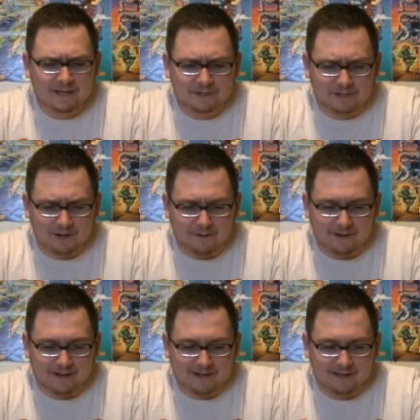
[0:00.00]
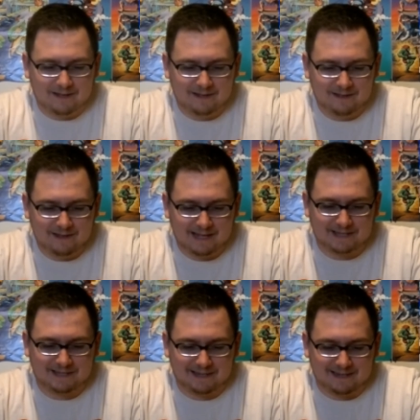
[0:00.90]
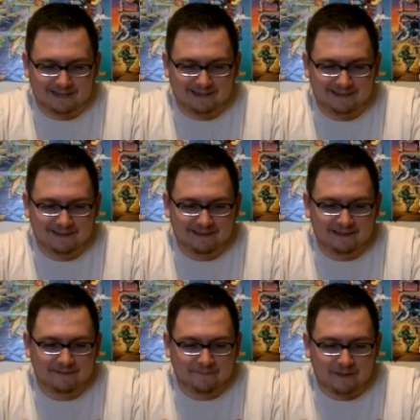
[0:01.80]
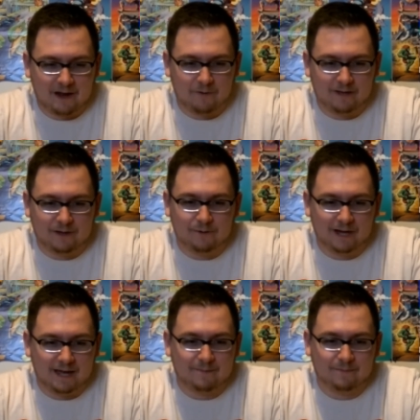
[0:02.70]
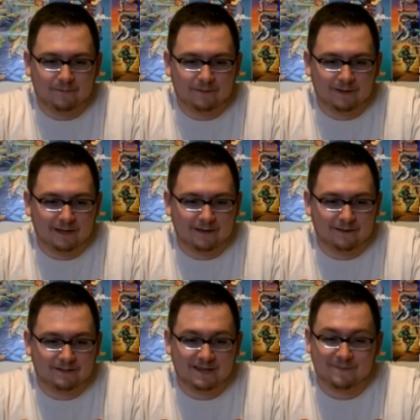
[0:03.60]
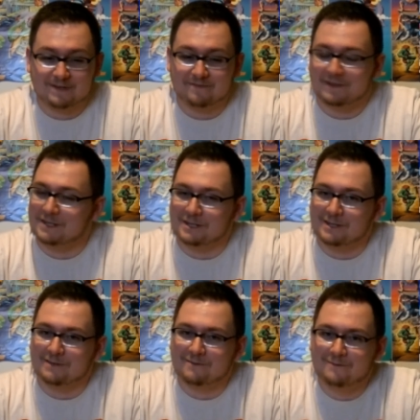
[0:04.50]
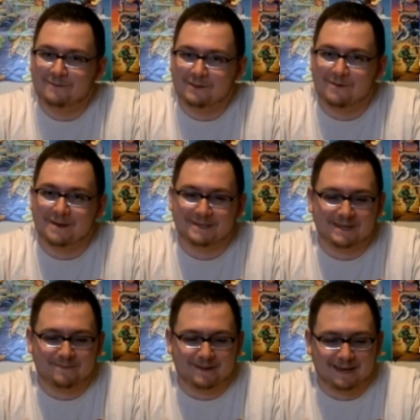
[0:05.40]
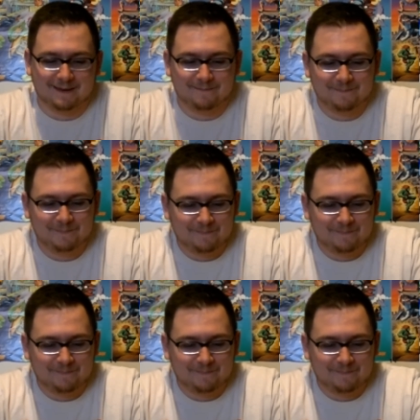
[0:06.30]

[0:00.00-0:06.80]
So uh, it's uh, a really cool game. The Stimpy's Invention, Ren and Stimpy game.